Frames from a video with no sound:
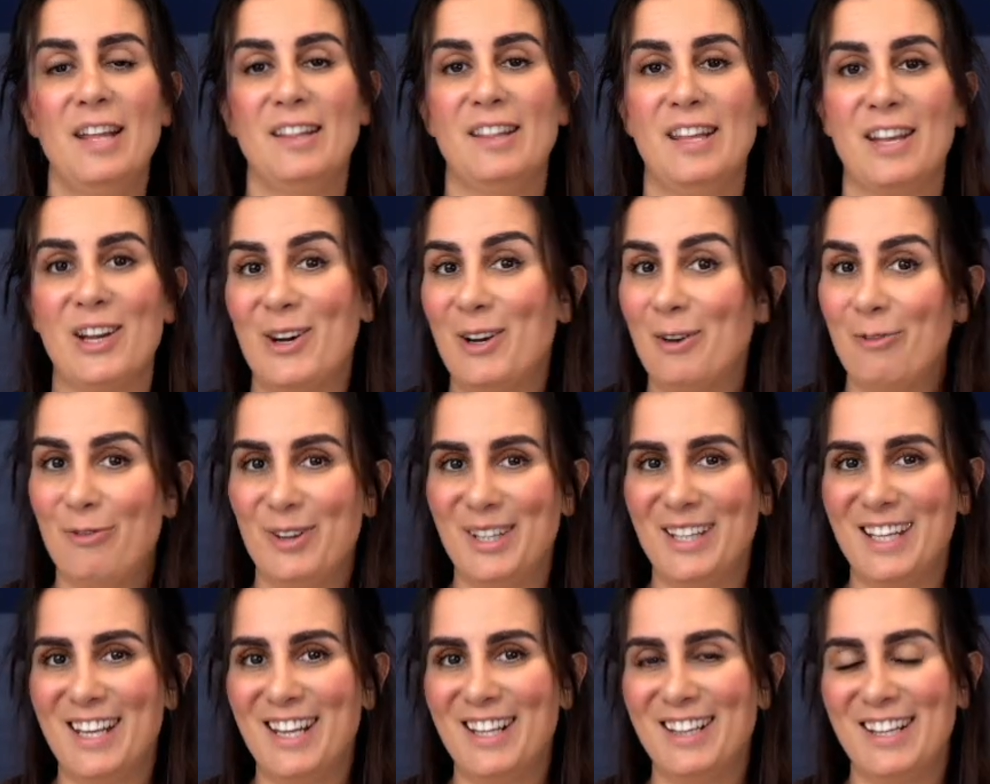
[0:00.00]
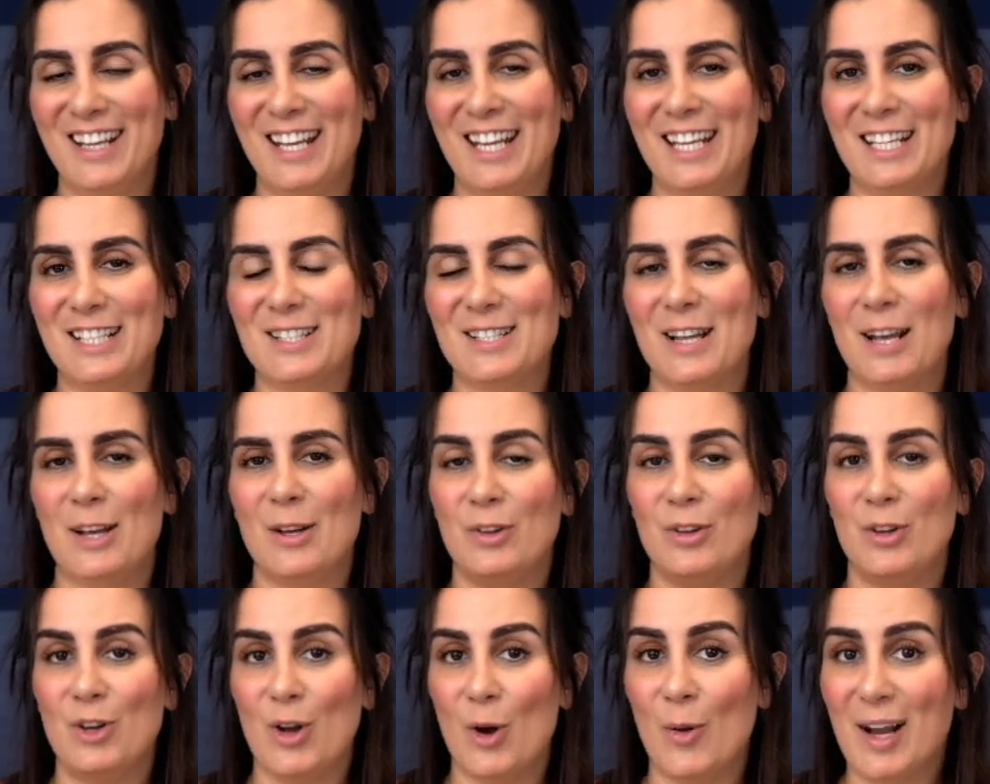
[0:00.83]
They are affiliate links.
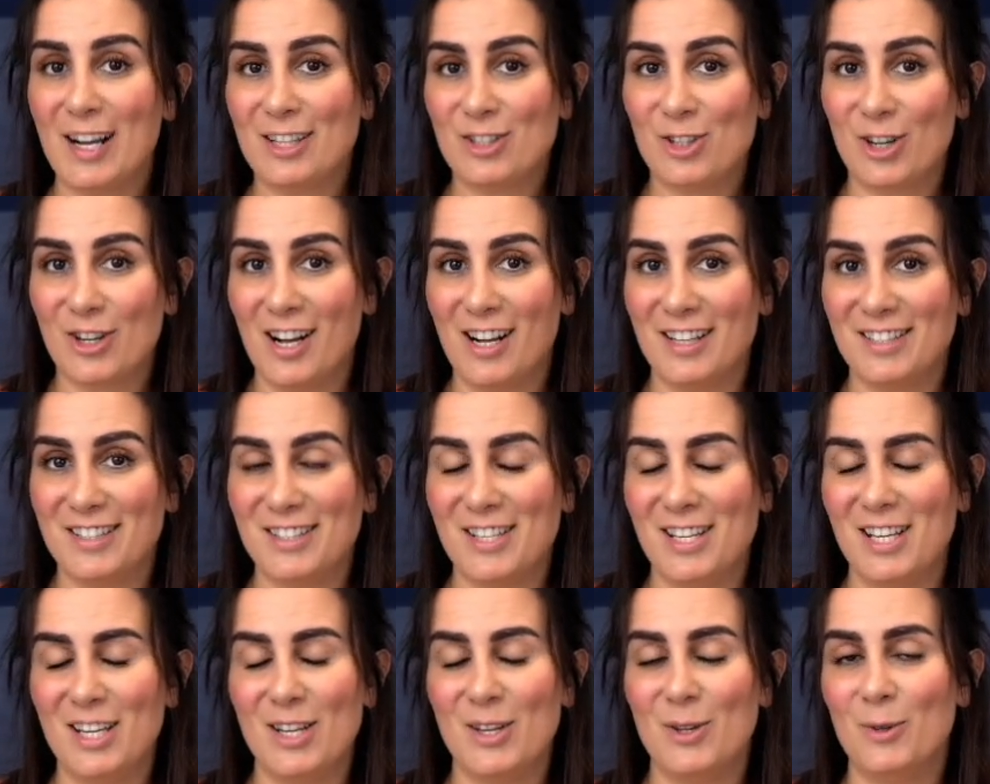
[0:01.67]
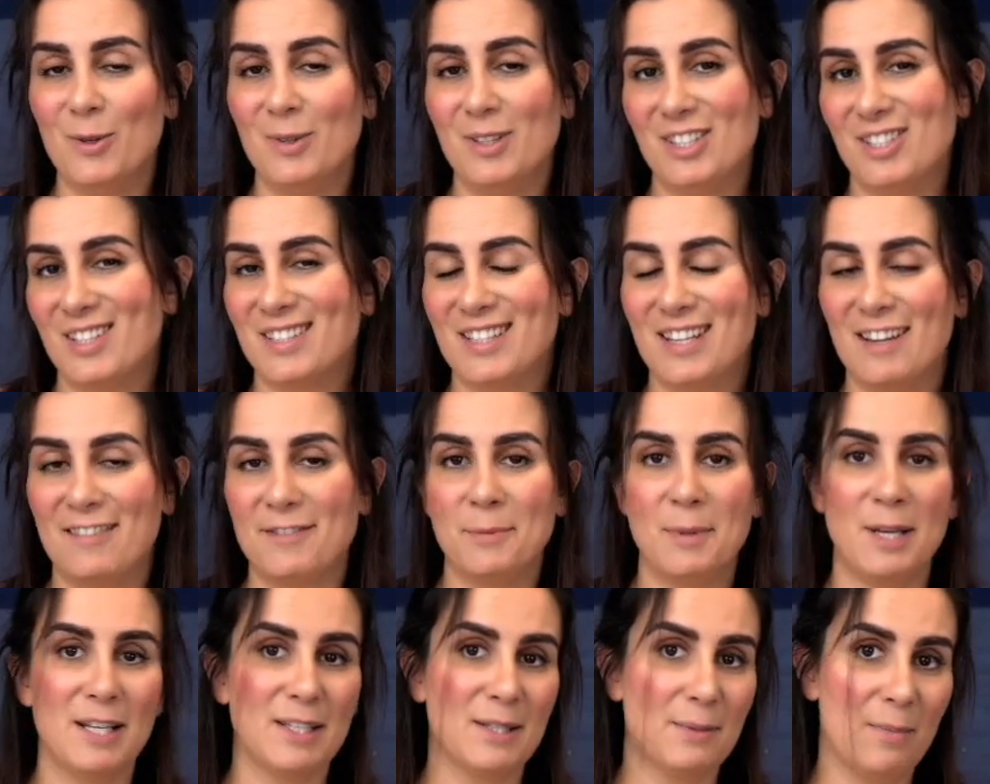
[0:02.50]
No extra cost to you, it just gives
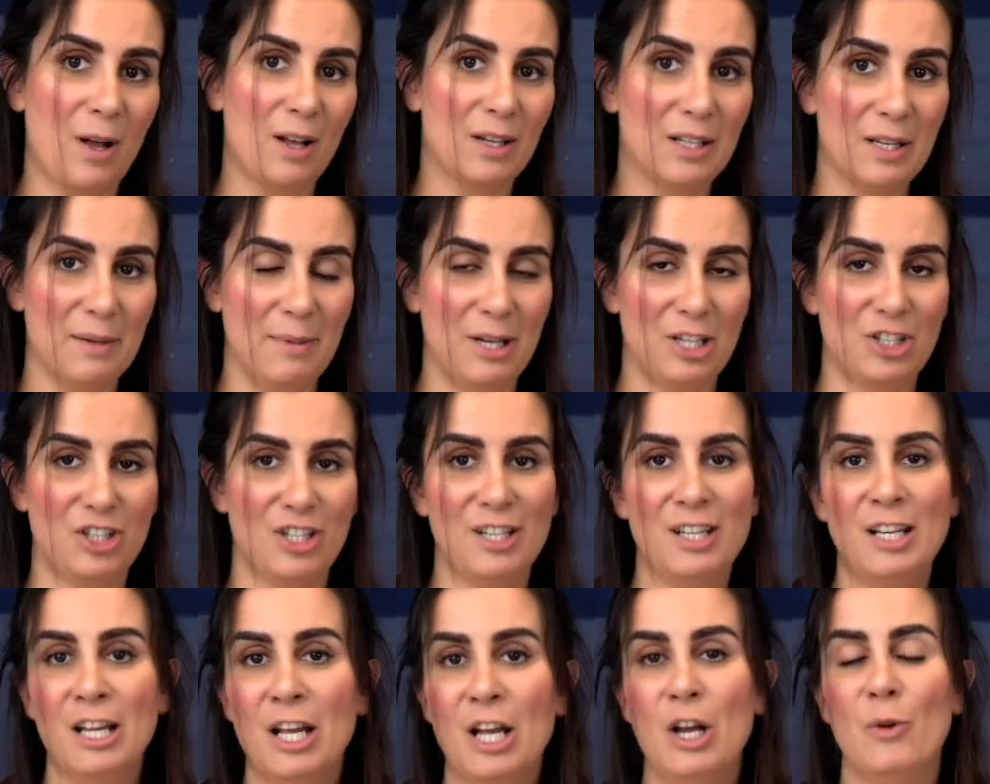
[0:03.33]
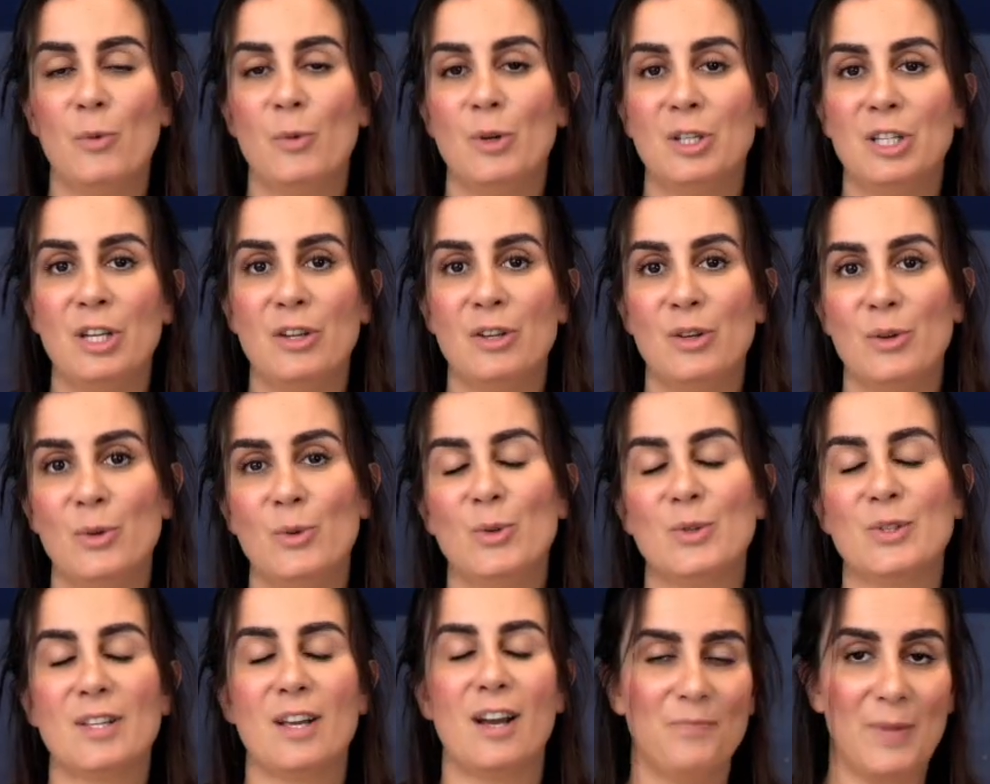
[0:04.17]
me a small commission when you
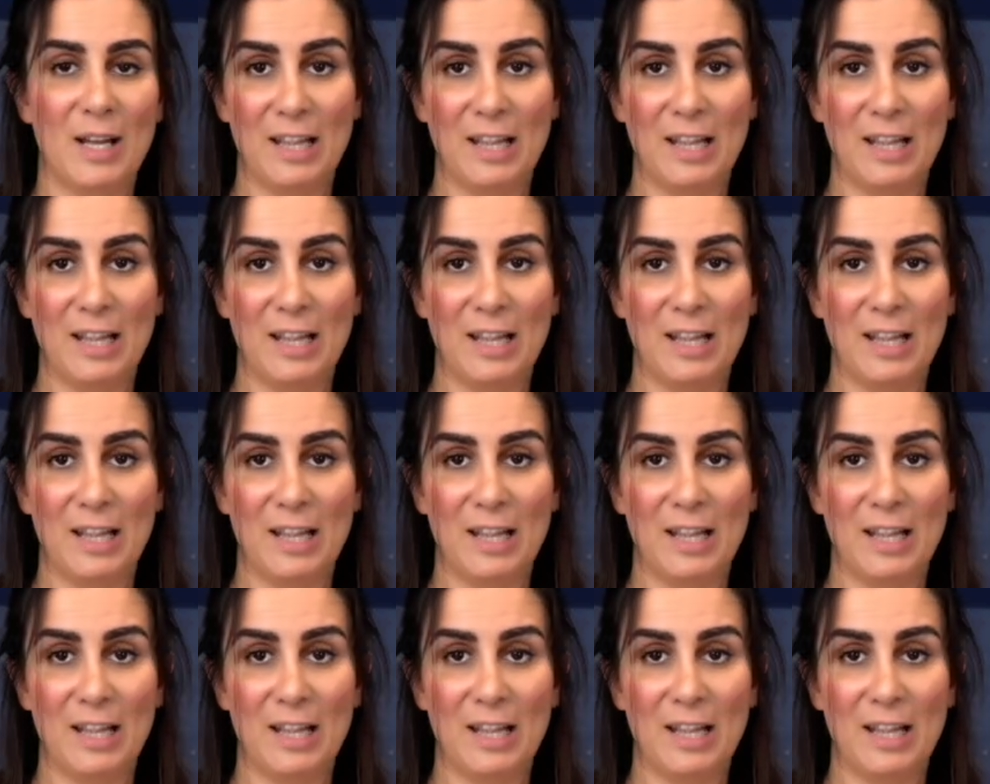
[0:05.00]
use my